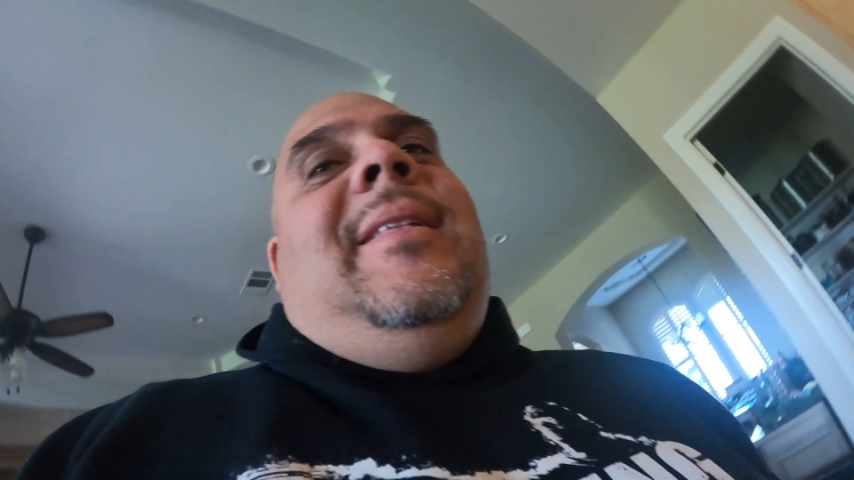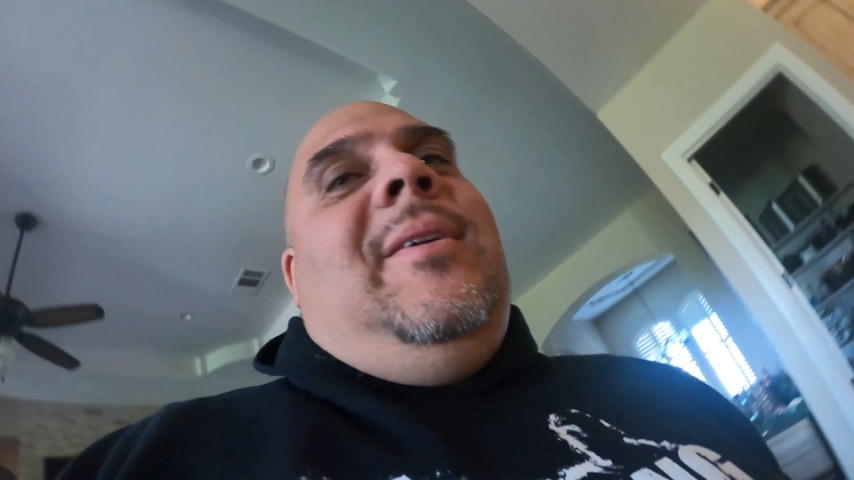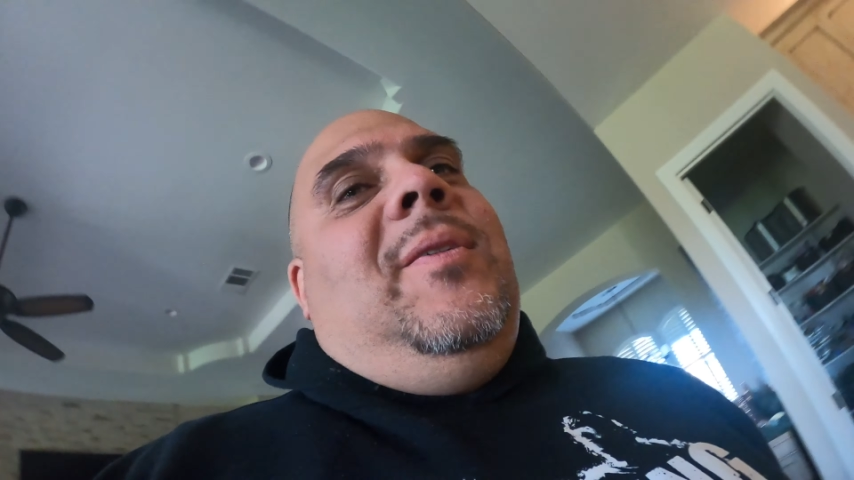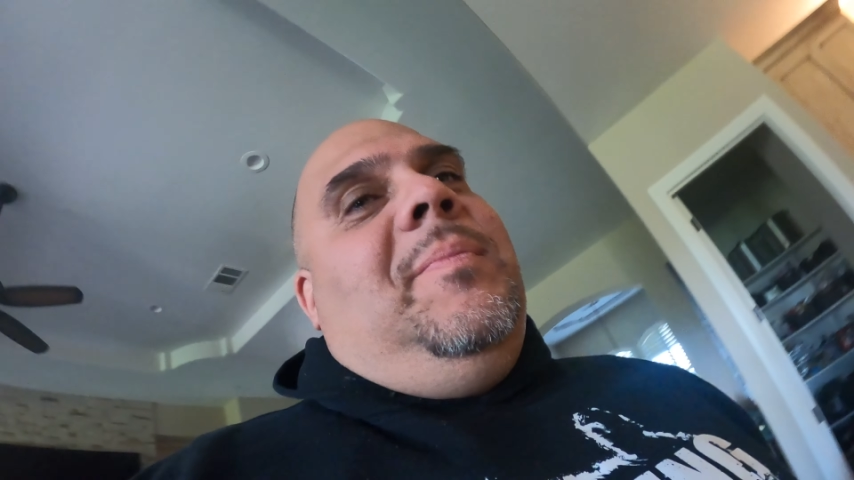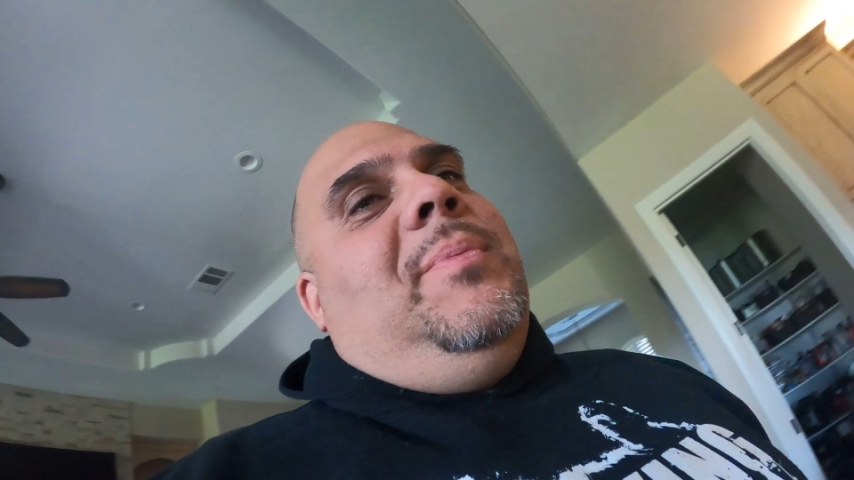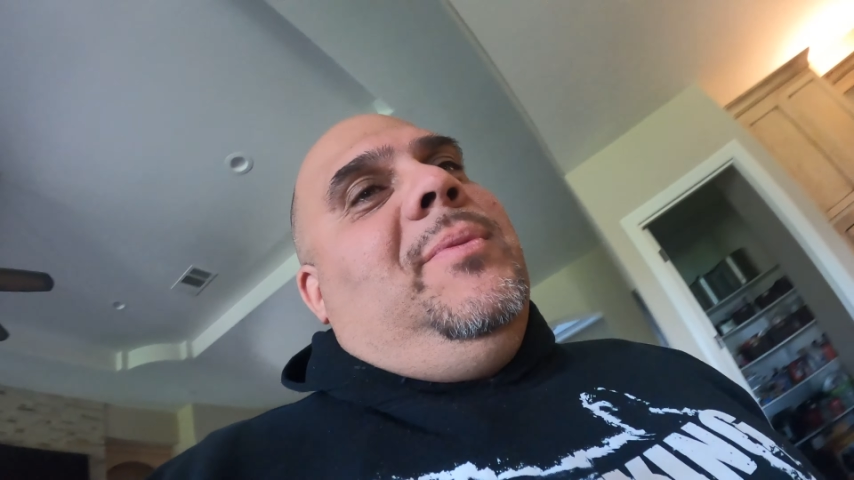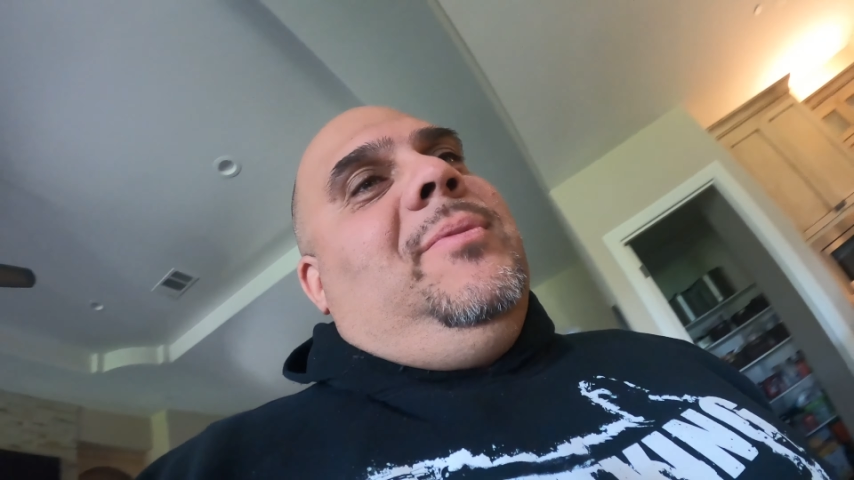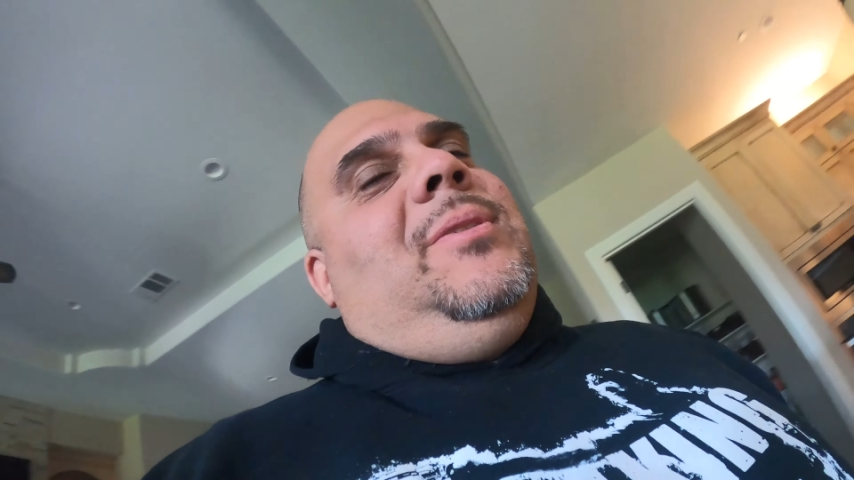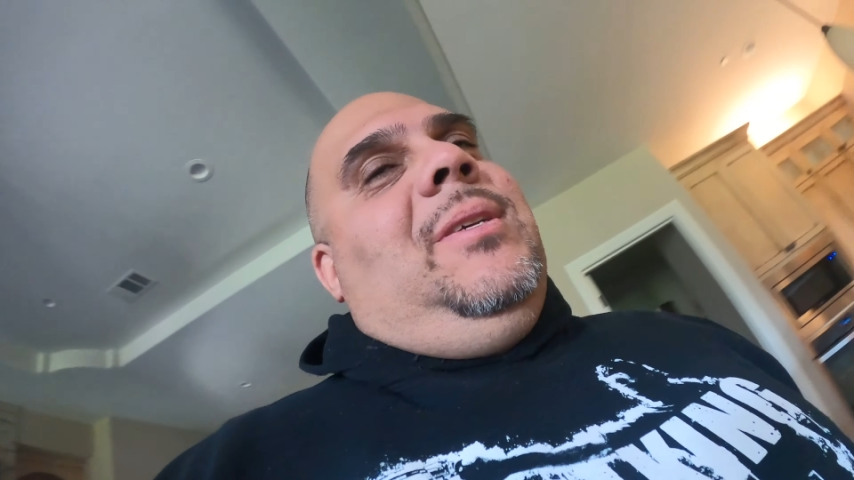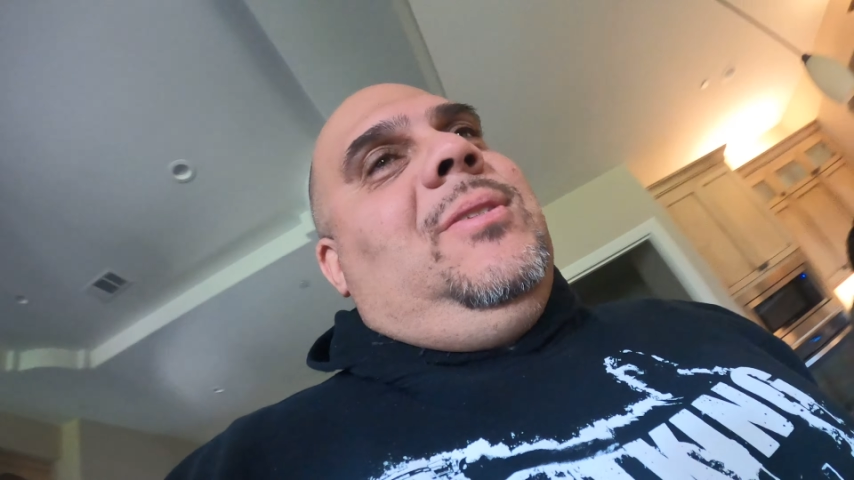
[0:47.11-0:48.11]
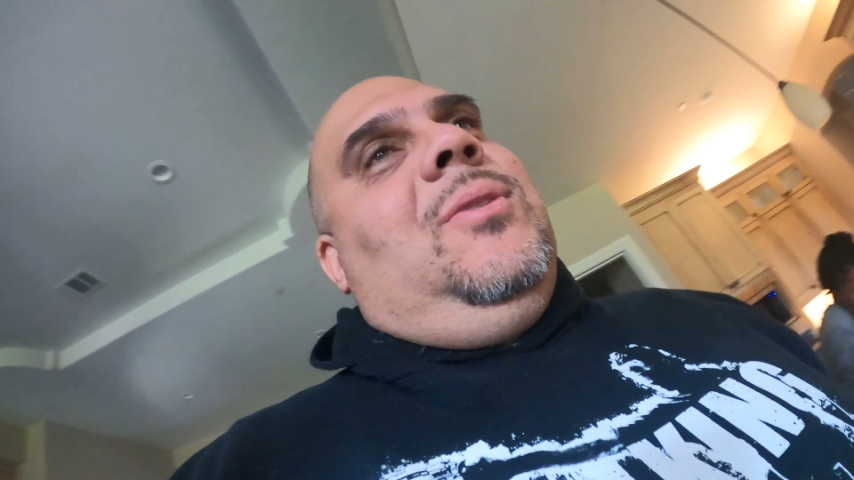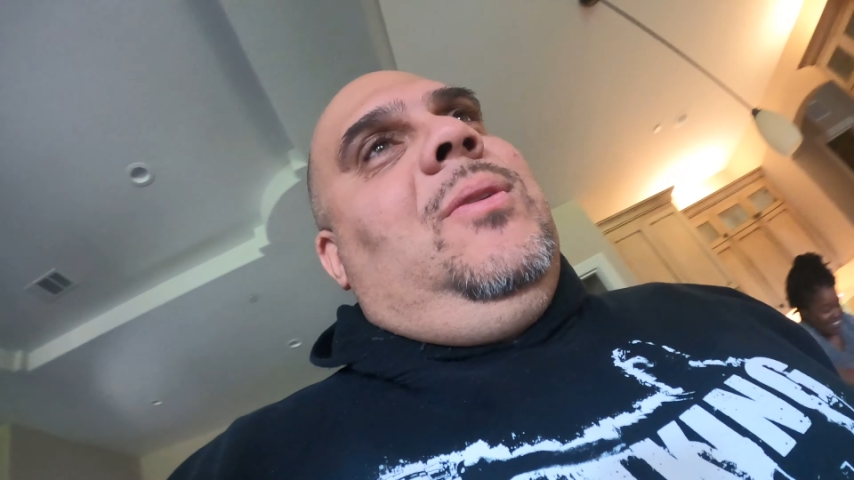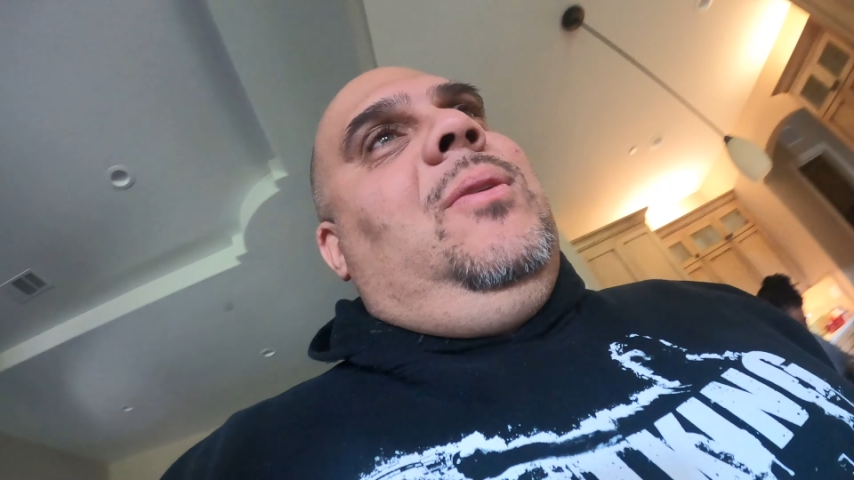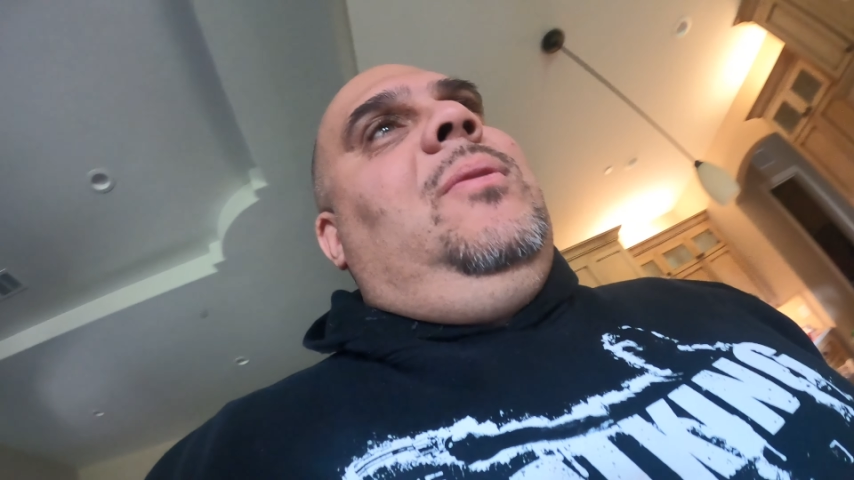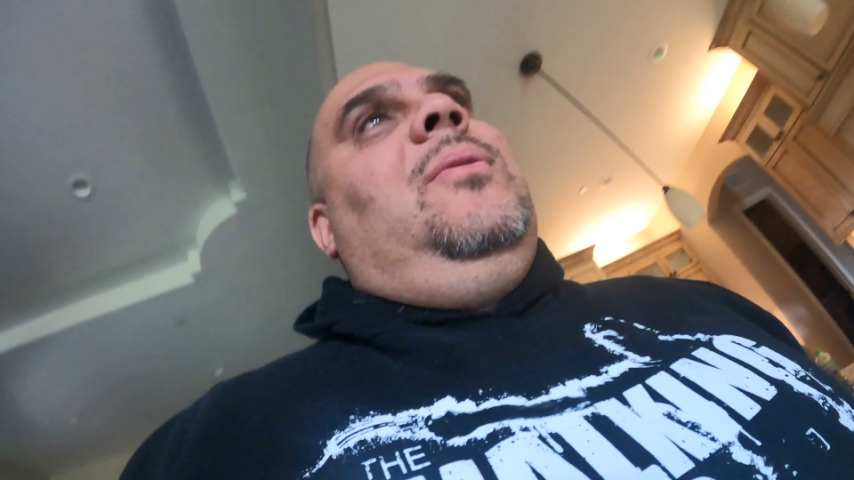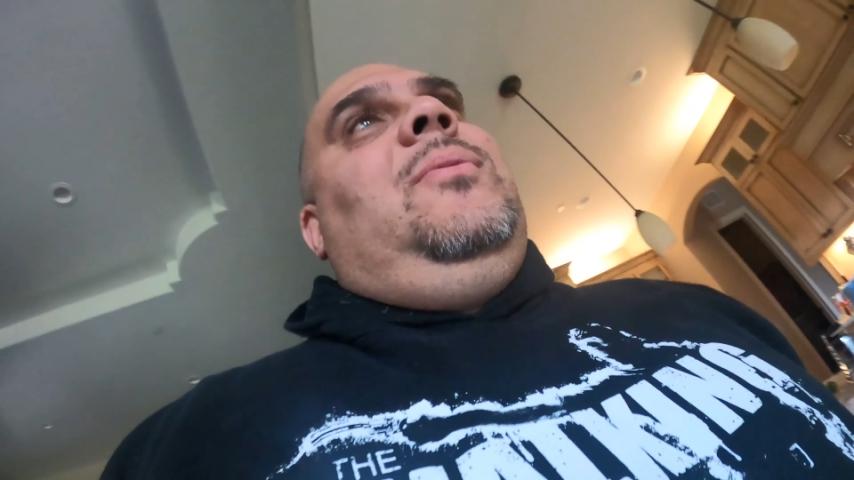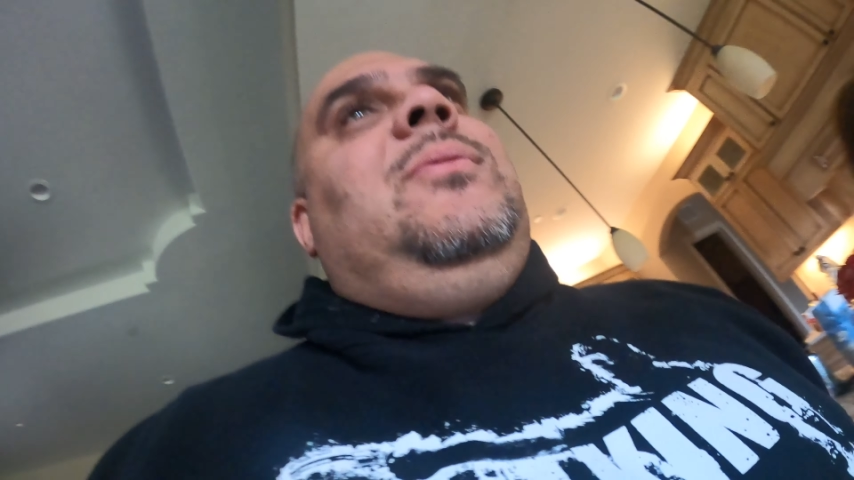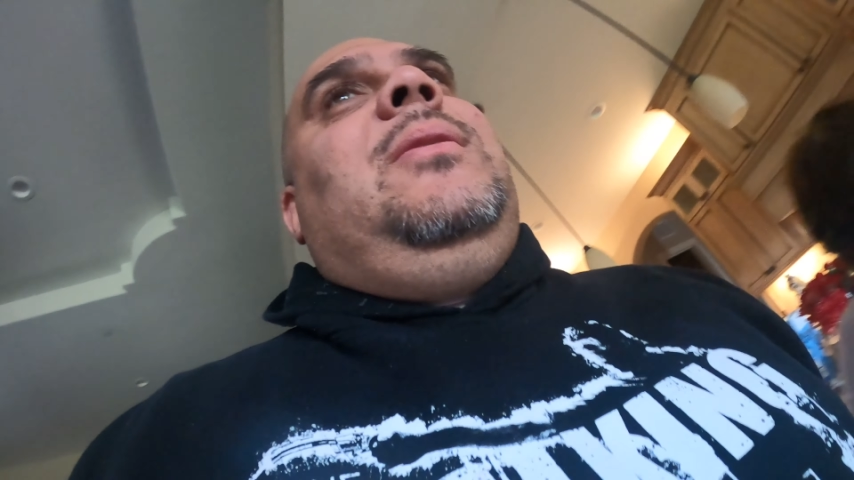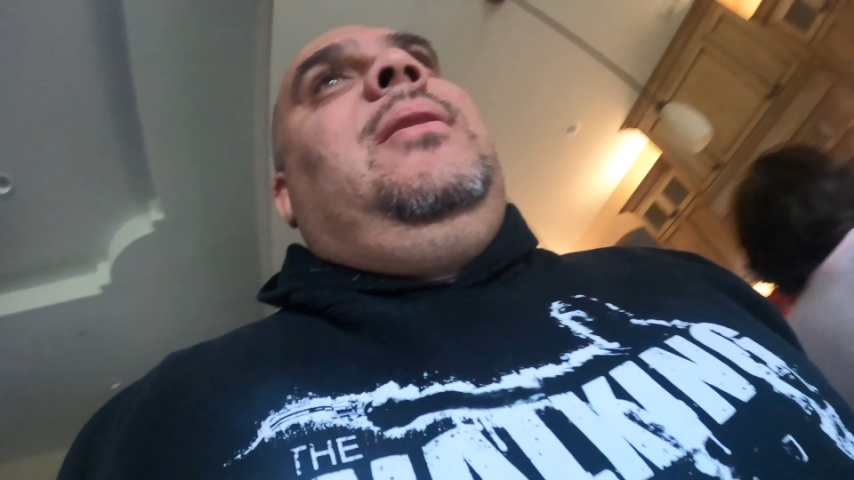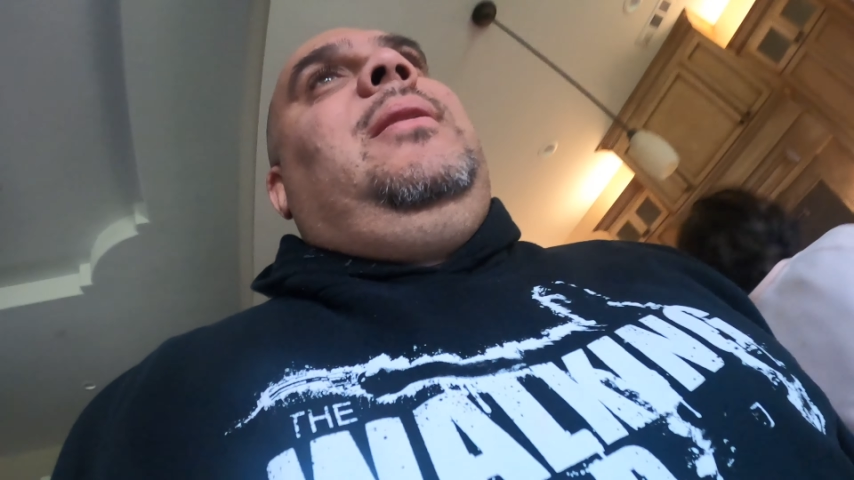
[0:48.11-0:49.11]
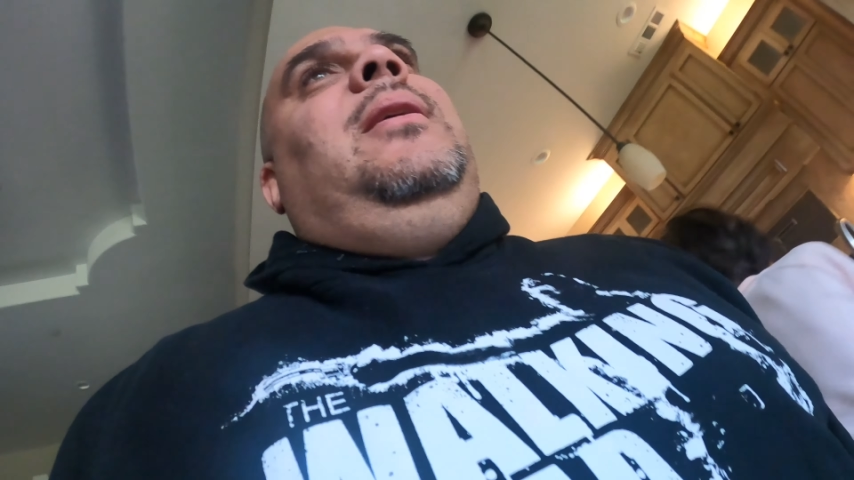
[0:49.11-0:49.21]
a little bougie, so you use a